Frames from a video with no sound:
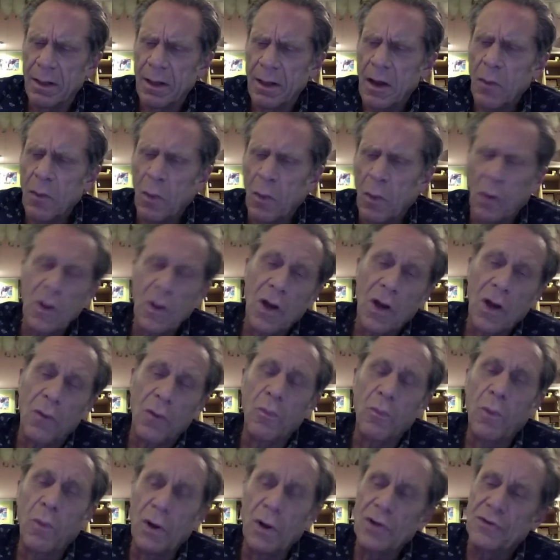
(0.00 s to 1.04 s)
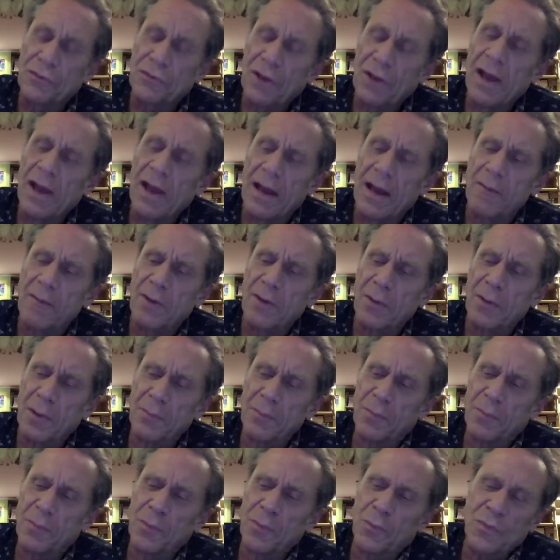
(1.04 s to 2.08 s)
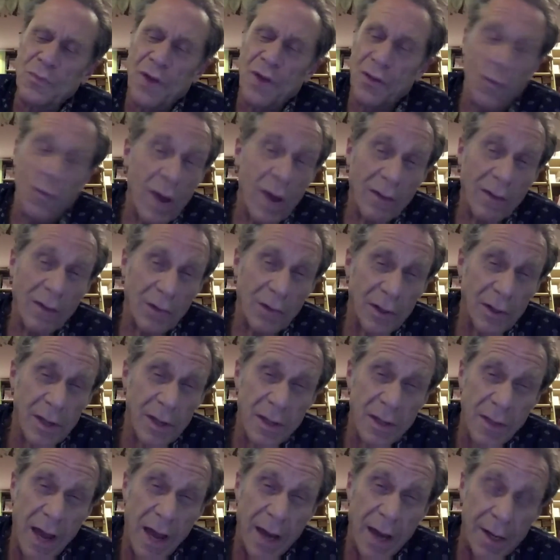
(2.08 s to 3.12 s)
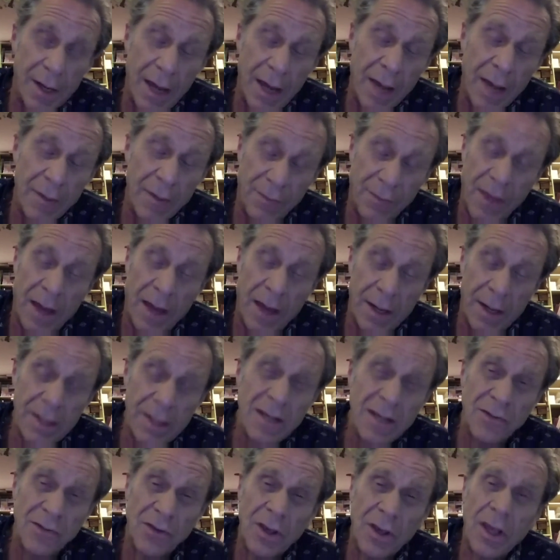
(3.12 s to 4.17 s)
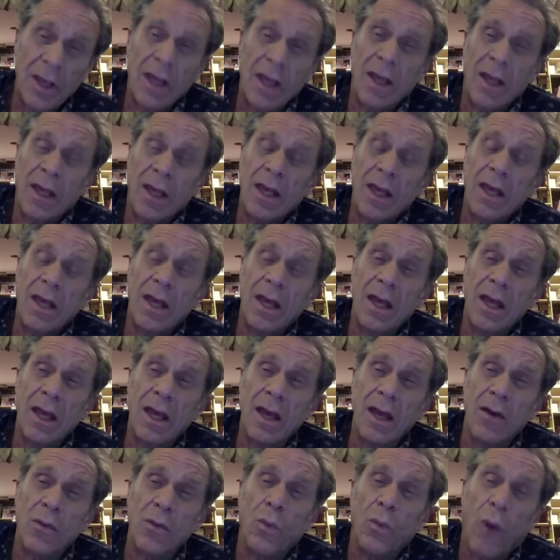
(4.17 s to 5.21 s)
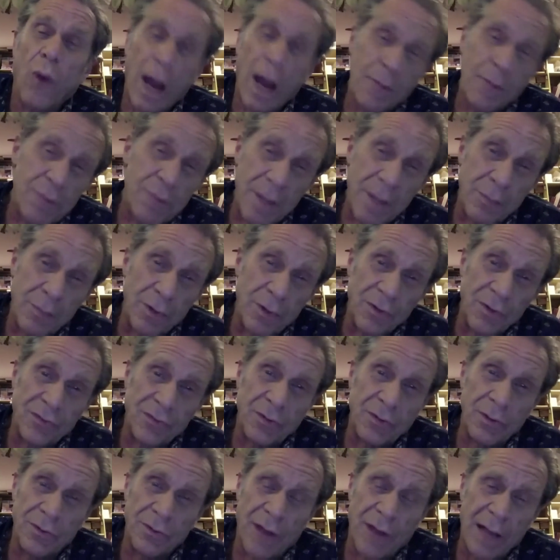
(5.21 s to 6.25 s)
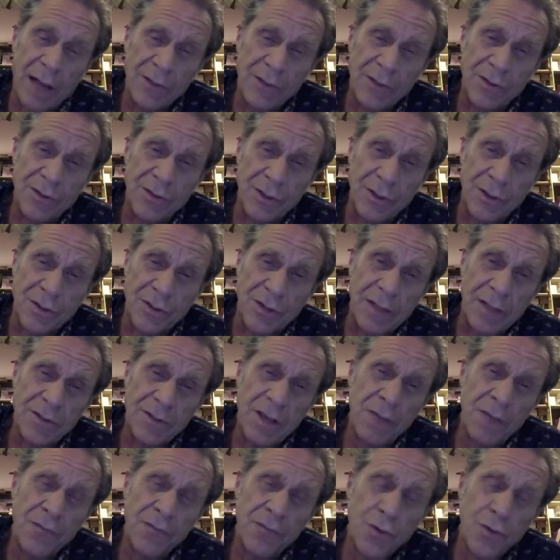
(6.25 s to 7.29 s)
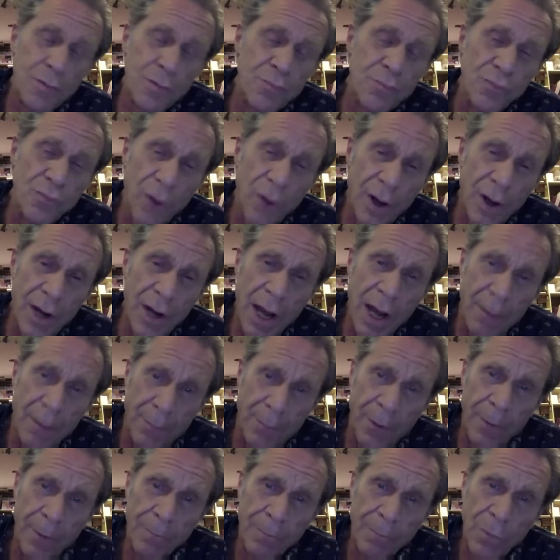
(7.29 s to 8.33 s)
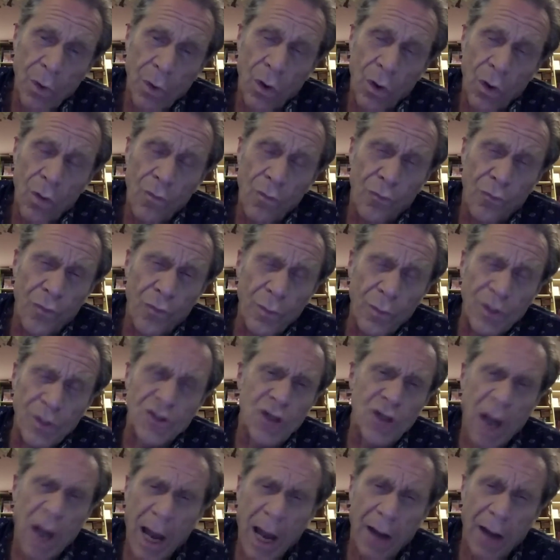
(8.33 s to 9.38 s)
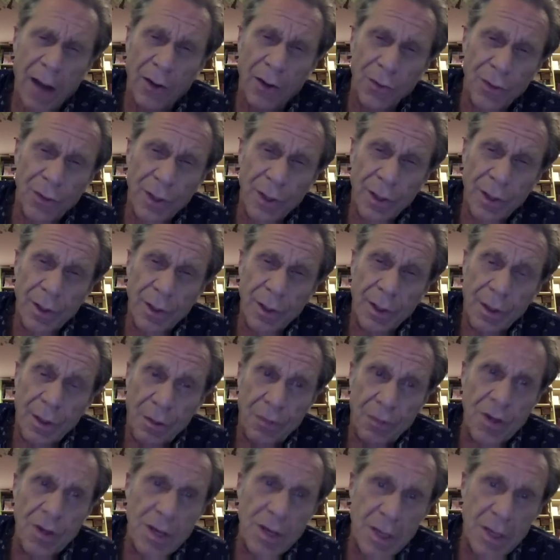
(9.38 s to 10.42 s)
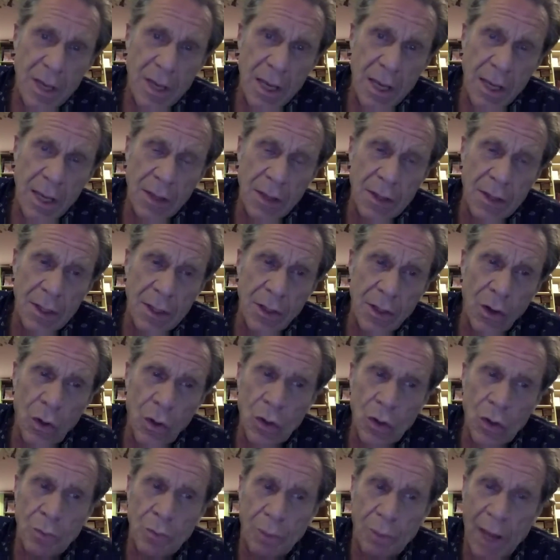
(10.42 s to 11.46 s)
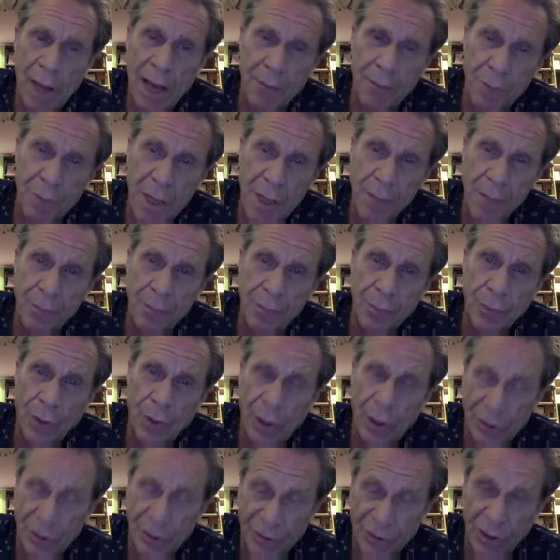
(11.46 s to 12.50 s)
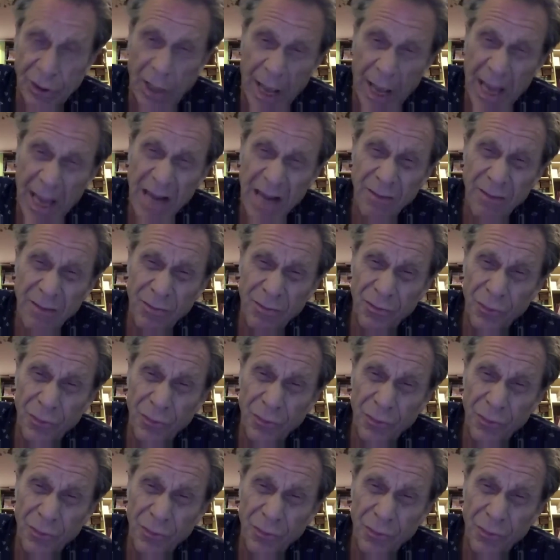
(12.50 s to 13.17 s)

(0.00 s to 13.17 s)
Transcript: Well, you know what you say. I mean, another way of looking at it, that is why people are so attached to the state. Is if you're brought up from a child thinking that all black people are slaves,